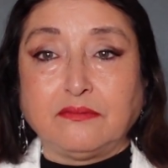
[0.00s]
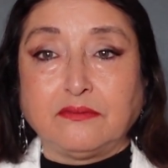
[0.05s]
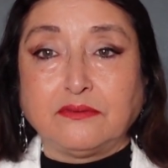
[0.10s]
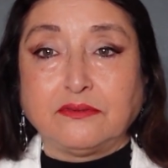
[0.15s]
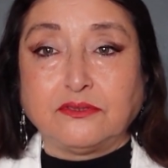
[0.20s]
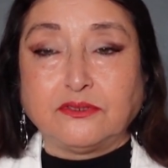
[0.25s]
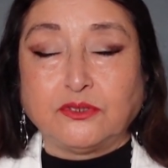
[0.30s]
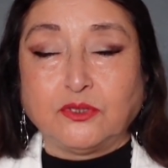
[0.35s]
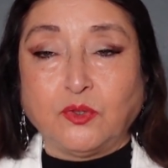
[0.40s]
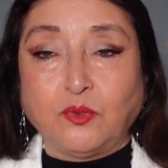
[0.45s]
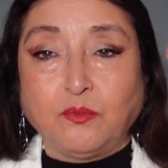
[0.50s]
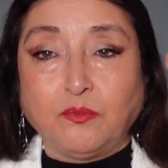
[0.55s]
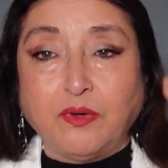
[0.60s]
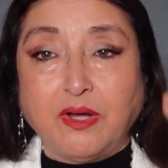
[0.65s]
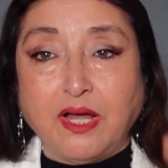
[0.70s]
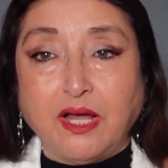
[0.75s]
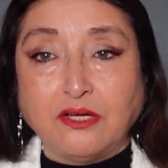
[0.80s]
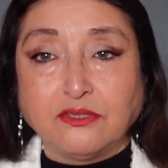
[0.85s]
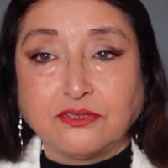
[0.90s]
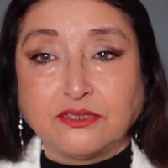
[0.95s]
some
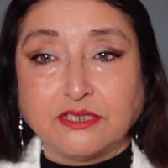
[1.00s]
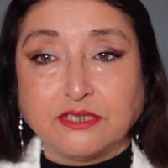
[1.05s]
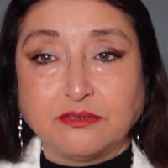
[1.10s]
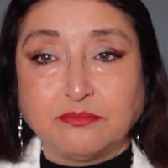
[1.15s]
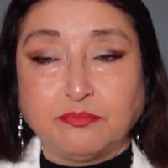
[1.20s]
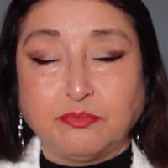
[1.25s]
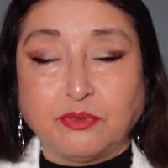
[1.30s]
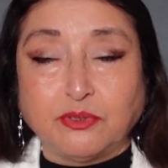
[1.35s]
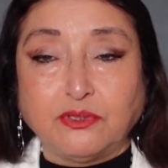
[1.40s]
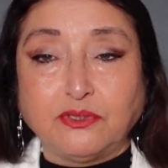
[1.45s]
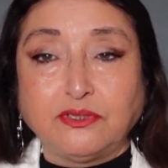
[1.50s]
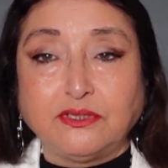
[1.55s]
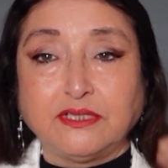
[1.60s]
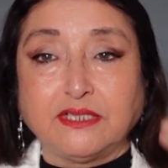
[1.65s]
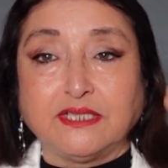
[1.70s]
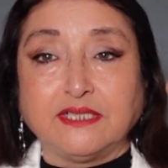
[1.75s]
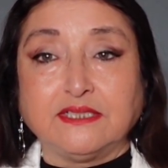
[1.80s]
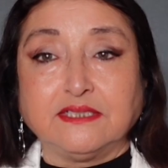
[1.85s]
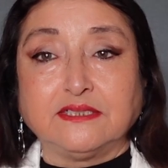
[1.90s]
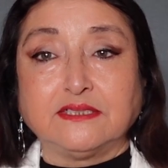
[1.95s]
houses burned
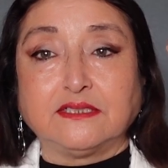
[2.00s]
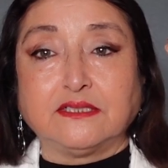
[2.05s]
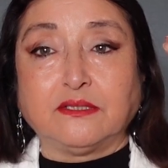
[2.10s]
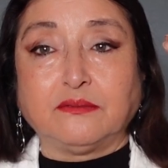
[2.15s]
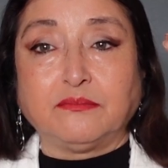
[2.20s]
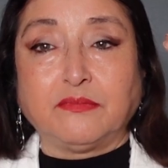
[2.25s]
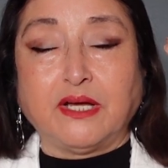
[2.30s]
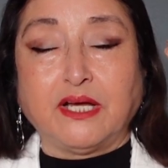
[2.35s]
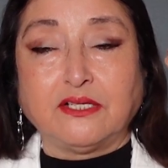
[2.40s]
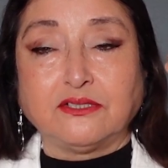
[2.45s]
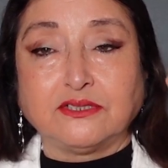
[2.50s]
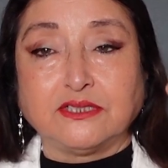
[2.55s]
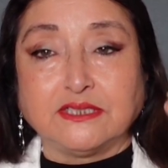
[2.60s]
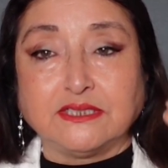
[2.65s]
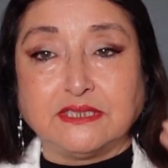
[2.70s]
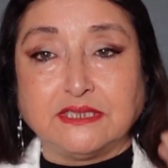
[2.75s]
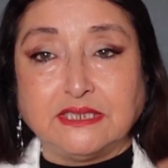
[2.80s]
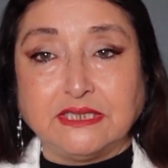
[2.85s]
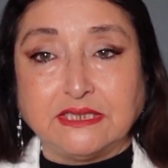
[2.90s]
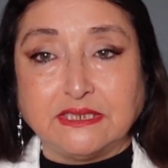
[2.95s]
and some houses
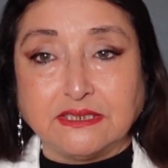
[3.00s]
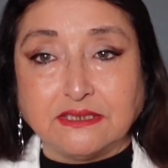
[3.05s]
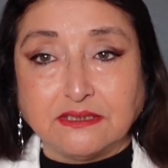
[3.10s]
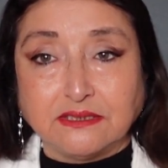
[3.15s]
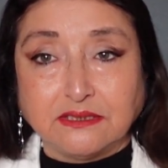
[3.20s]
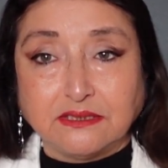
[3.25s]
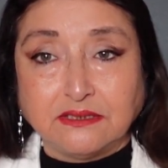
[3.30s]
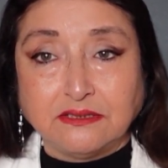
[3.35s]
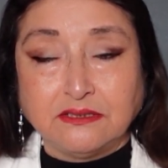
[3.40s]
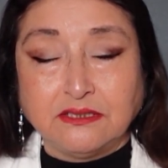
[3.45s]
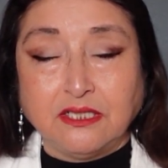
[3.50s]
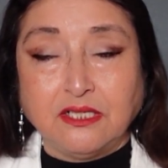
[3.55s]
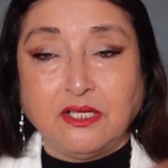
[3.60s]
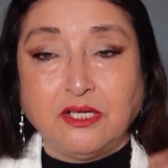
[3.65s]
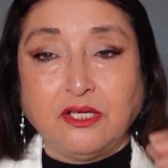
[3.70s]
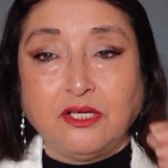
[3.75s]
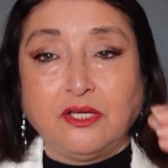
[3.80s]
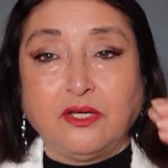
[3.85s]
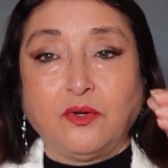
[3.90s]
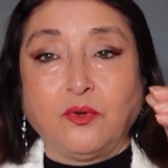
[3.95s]
didn't.
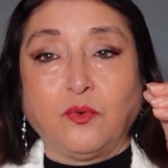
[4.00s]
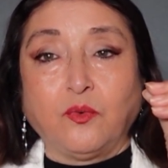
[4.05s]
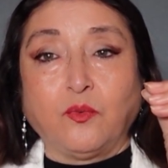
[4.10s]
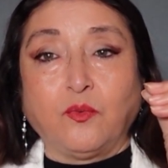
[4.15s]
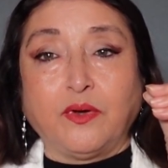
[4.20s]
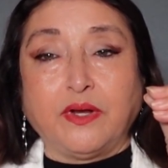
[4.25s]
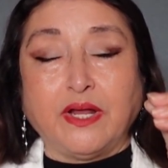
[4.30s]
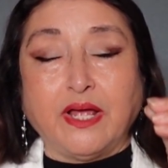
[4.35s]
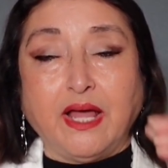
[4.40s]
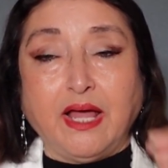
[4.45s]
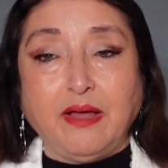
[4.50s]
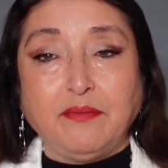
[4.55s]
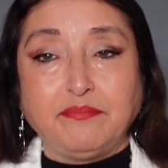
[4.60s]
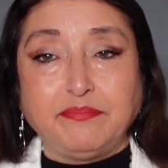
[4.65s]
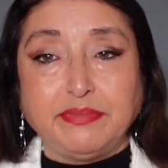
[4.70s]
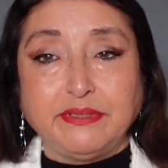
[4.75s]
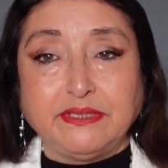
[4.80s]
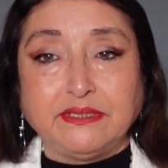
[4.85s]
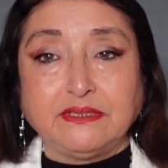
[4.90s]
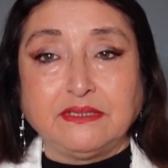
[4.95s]
What
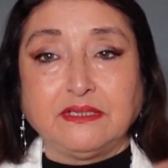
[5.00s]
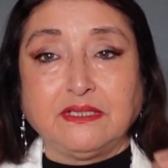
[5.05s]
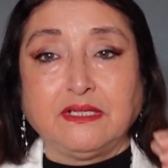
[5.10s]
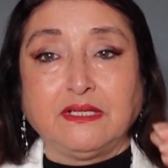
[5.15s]
happened,